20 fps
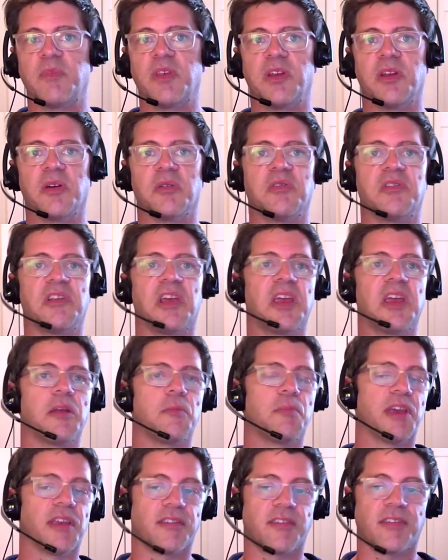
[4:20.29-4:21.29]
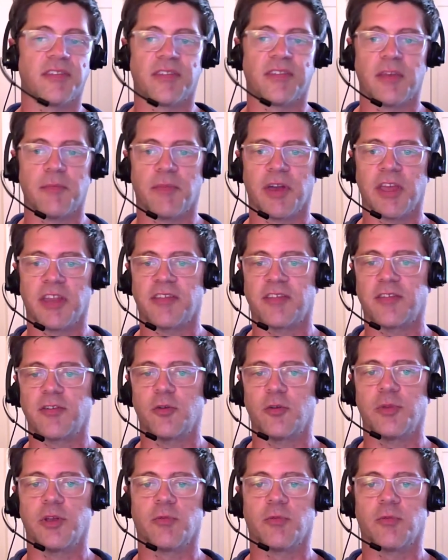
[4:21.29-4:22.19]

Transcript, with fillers: you know databases that might still